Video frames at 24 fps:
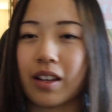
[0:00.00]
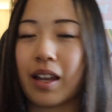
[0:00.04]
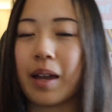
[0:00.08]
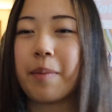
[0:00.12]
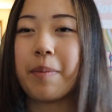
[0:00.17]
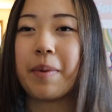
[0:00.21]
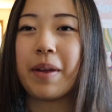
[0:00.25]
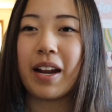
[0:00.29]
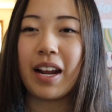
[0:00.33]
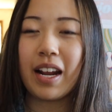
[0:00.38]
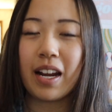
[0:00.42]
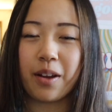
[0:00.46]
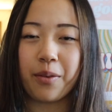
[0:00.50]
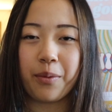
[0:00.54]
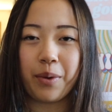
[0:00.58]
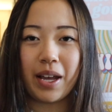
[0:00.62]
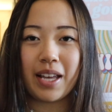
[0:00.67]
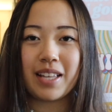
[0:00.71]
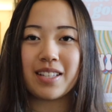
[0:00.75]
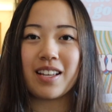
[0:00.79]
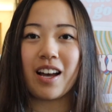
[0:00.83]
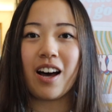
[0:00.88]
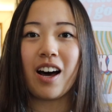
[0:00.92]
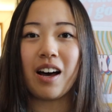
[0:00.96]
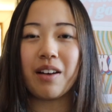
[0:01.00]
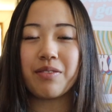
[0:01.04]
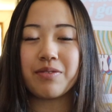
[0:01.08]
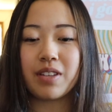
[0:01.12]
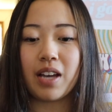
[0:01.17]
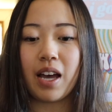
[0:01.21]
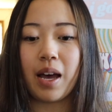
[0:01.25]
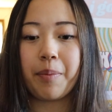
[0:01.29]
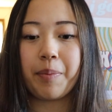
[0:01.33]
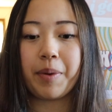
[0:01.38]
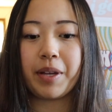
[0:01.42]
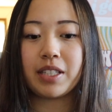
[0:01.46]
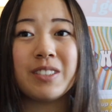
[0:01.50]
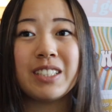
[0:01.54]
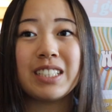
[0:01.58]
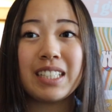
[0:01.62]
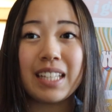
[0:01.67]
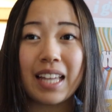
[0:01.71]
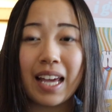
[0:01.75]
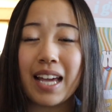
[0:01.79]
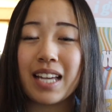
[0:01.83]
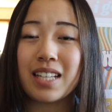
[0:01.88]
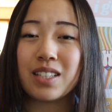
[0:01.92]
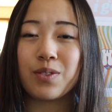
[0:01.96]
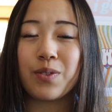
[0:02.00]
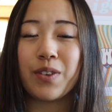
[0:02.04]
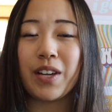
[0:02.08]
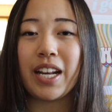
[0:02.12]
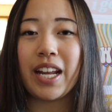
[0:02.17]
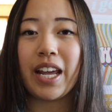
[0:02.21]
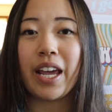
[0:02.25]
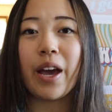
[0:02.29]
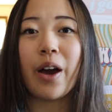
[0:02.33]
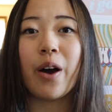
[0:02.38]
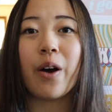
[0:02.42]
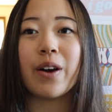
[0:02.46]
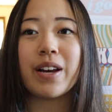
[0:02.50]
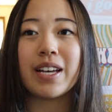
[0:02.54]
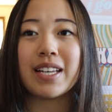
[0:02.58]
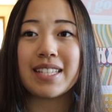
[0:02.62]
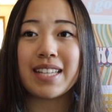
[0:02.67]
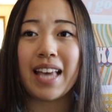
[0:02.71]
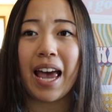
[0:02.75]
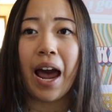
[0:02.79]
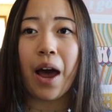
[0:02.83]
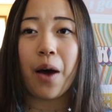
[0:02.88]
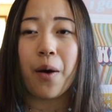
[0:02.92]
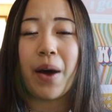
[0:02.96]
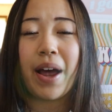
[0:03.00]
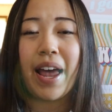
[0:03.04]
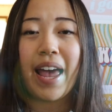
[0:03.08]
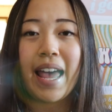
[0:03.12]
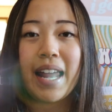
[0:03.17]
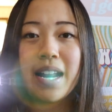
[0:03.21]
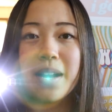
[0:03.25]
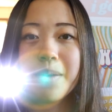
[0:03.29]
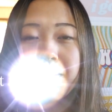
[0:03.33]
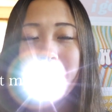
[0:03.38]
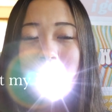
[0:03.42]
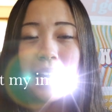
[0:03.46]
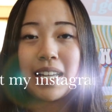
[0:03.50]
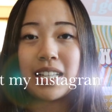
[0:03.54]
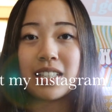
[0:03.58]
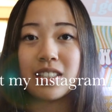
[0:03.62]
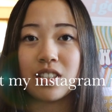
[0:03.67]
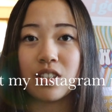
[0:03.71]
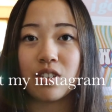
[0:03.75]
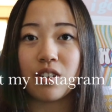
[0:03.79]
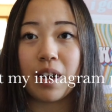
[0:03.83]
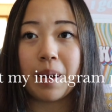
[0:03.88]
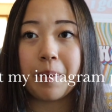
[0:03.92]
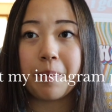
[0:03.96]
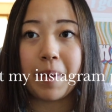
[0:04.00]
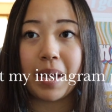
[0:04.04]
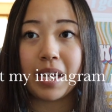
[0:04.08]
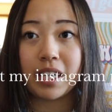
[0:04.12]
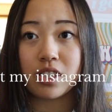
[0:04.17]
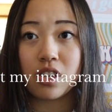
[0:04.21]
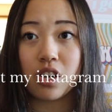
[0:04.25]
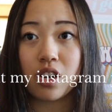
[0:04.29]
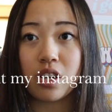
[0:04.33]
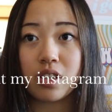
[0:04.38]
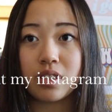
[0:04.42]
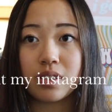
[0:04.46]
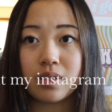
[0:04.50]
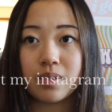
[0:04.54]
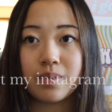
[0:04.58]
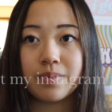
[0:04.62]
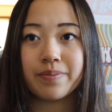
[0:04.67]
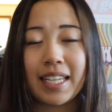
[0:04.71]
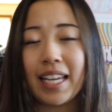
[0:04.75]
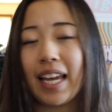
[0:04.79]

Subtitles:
Okay, but anyways, off topic. Today's video is how I edit my Instagram pictures.